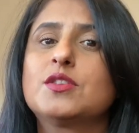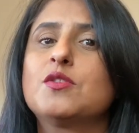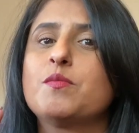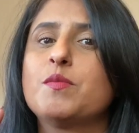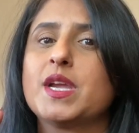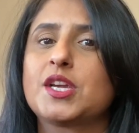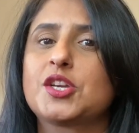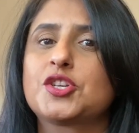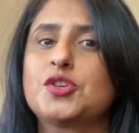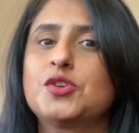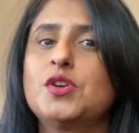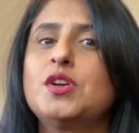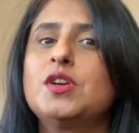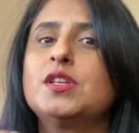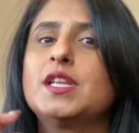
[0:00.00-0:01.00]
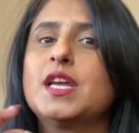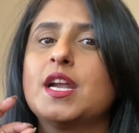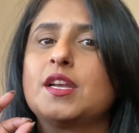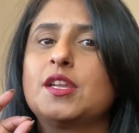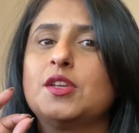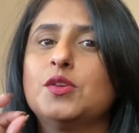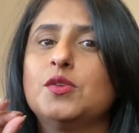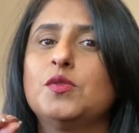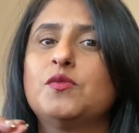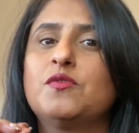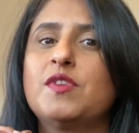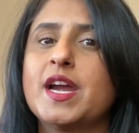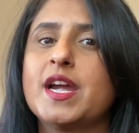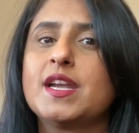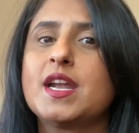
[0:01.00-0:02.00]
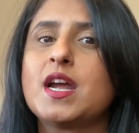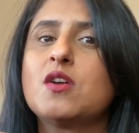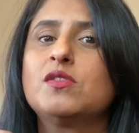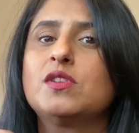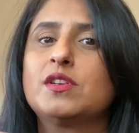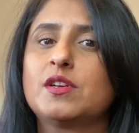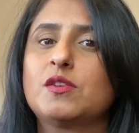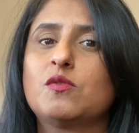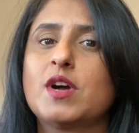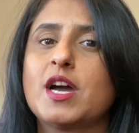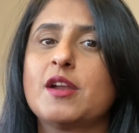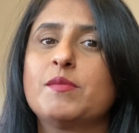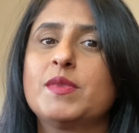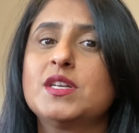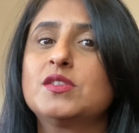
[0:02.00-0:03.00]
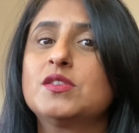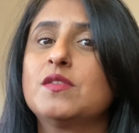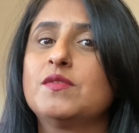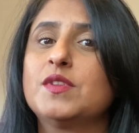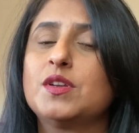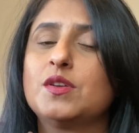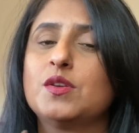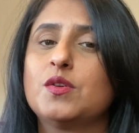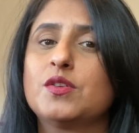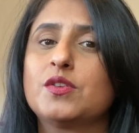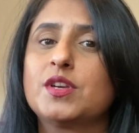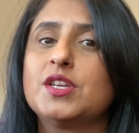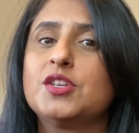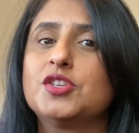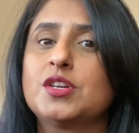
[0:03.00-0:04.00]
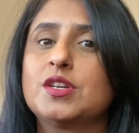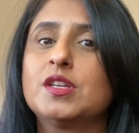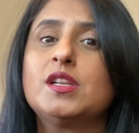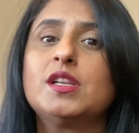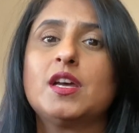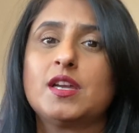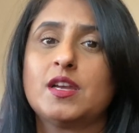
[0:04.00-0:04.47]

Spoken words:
So make sure that you find out the requirements of the notary journal